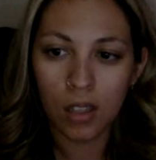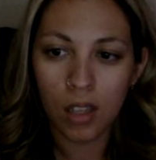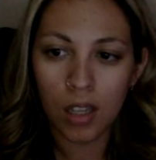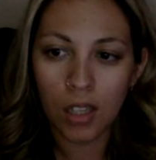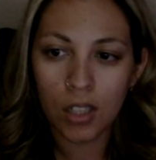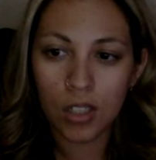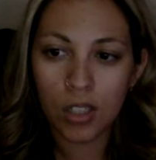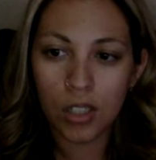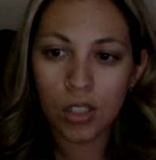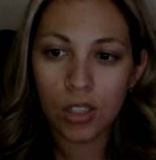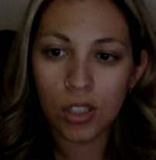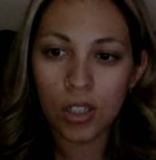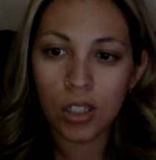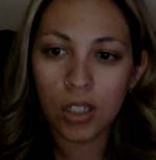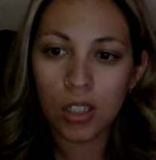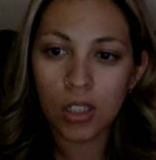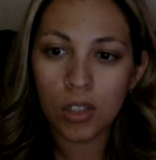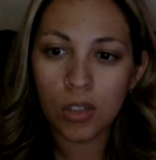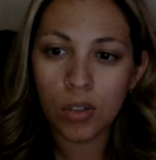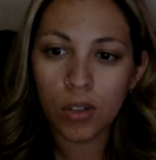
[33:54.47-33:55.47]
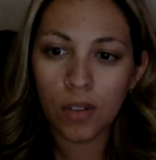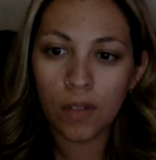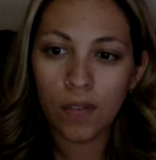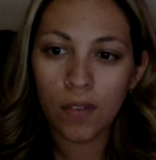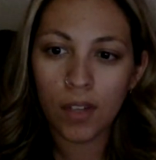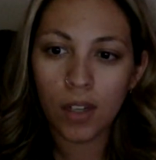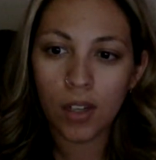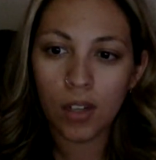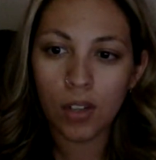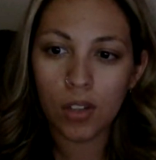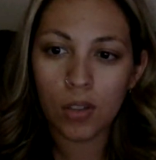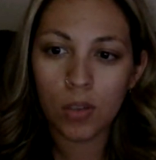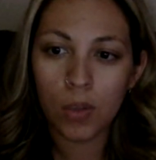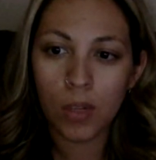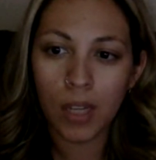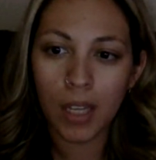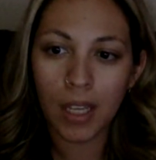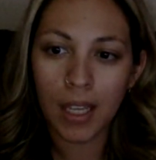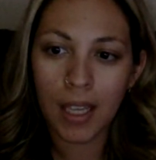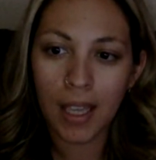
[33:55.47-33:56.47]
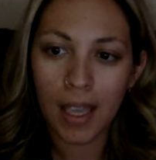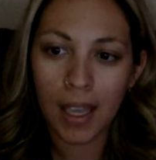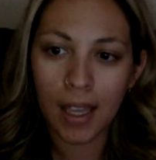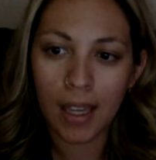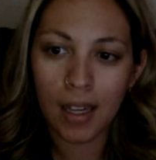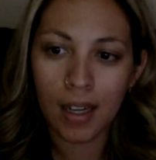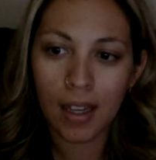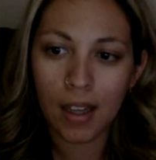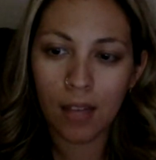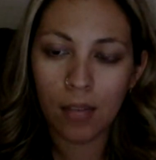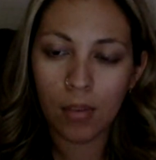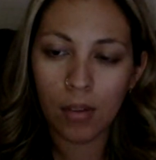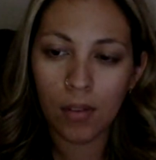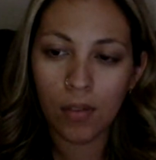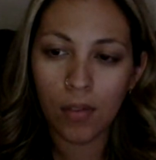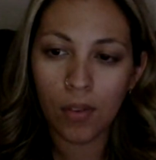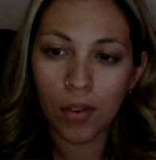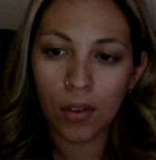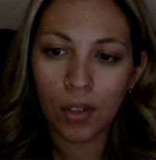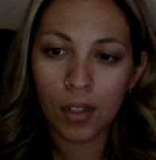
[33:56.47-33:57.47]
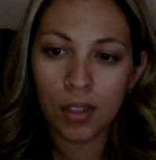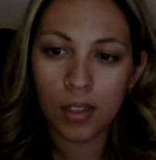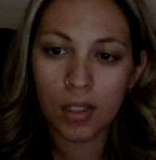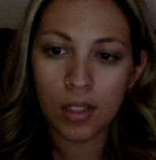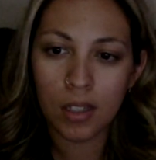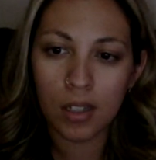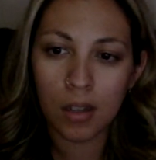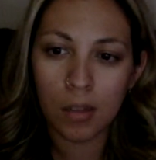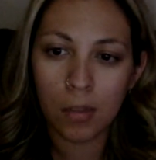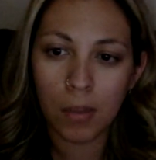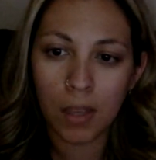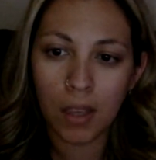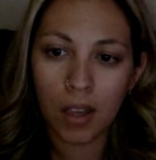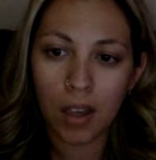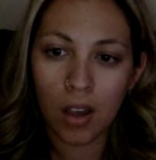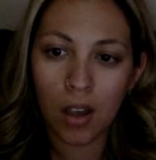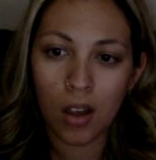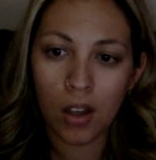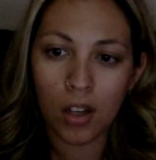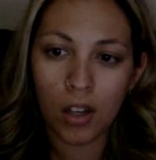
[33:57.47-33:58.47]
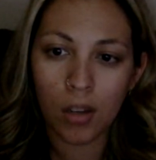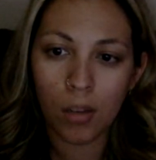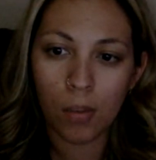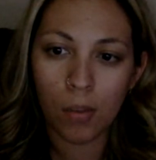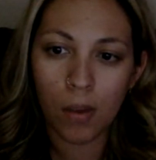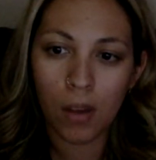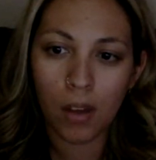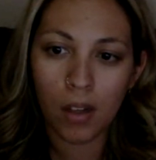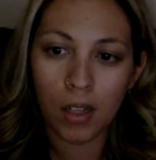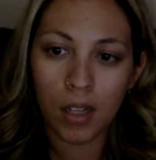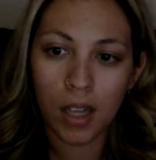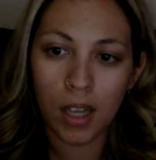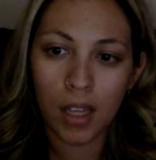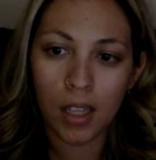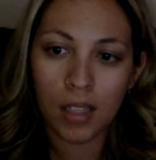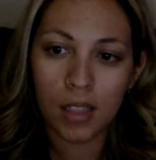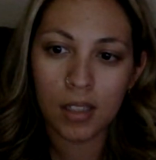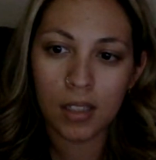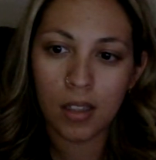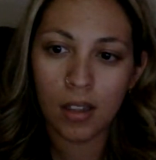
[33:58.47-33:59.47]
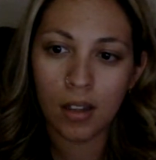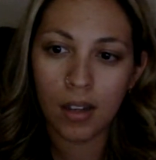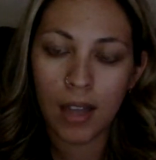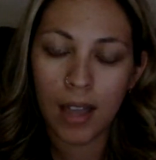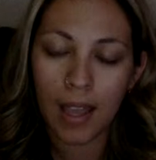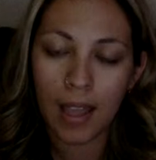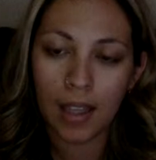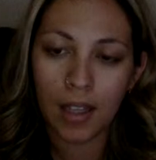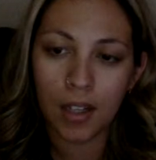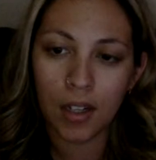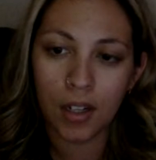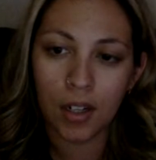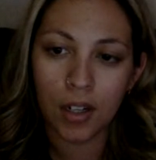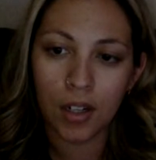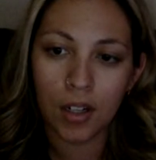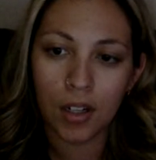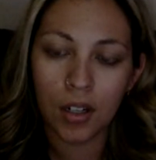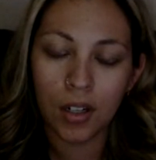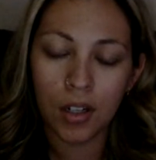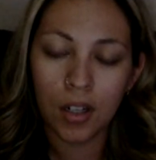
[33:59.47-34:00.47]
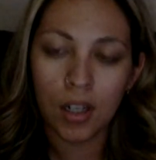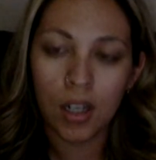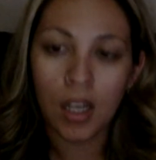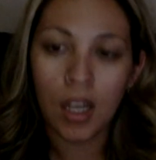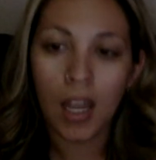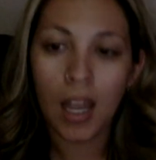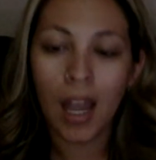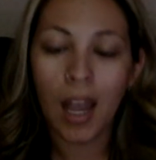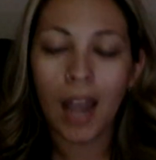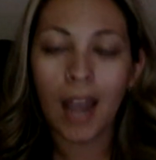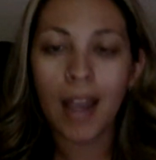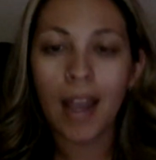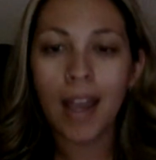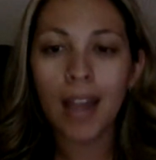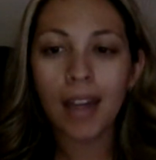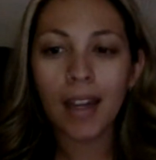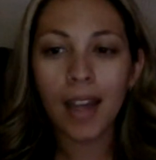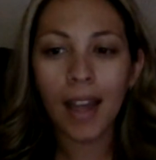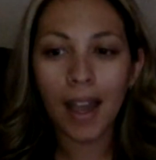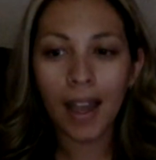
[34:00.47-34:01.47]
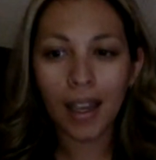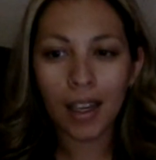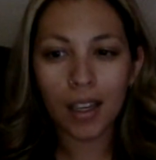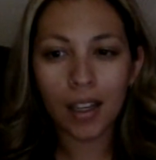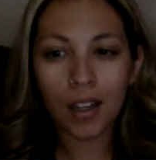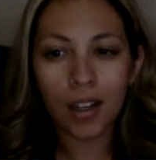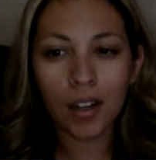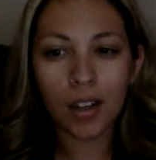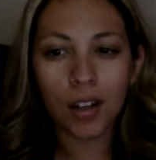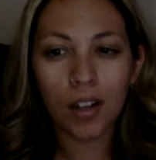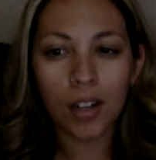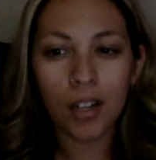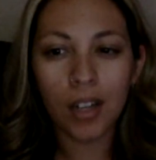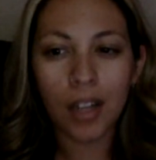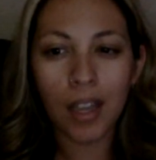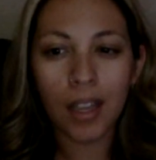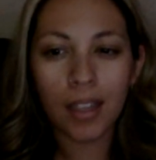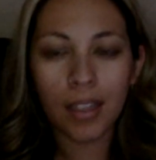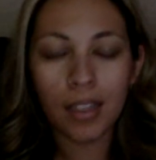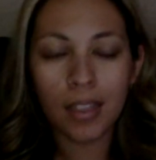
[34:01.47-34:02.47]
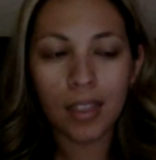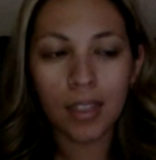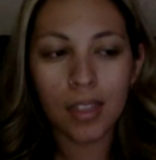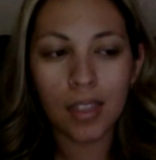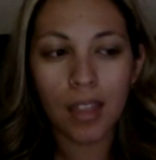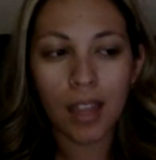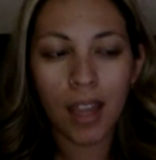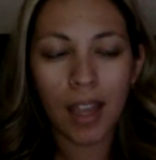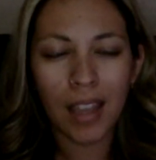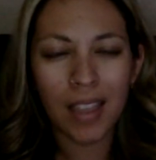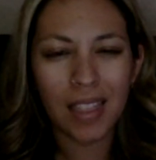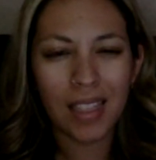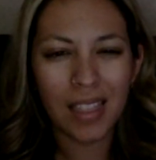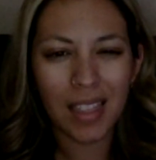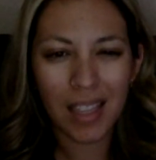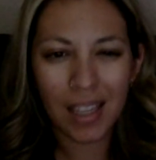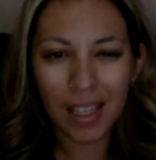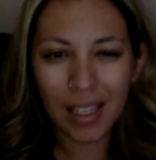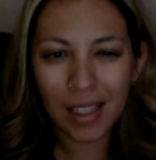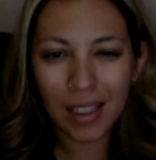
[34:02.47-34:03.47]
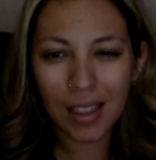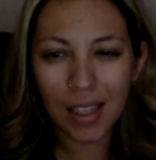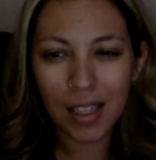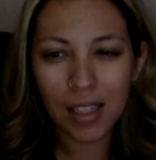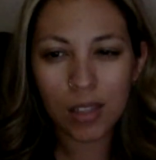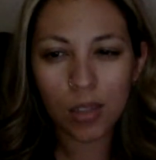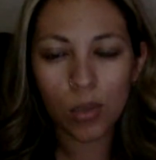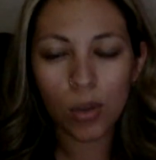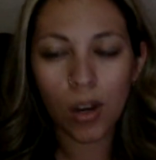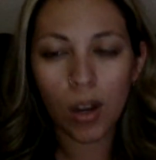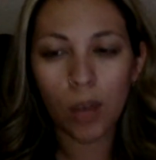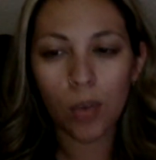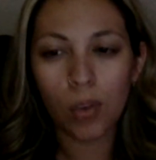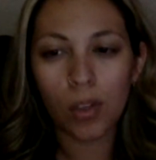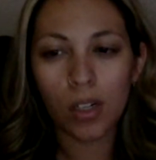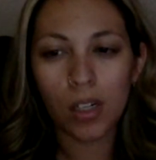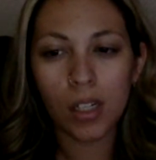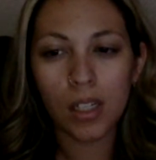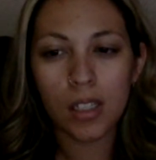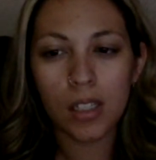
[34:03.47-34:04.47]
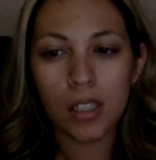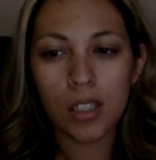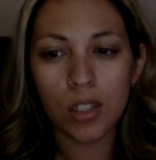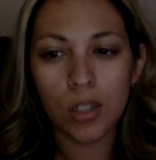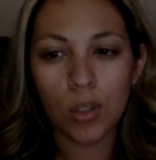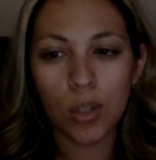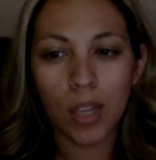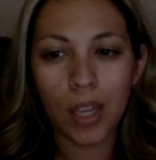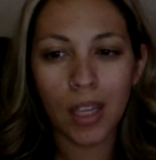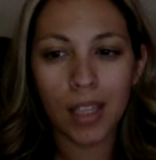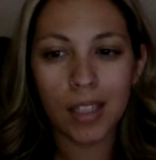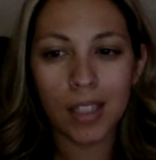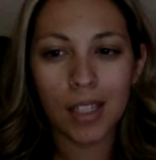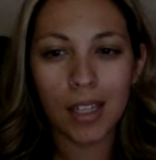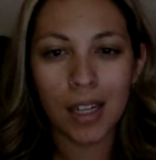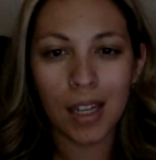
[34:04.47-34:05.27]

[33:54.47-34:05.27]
I just started doing videos when I can. I've been focusing on my audio podcast on Anchor. I had Anchor, and I think that's where I would listen to Casey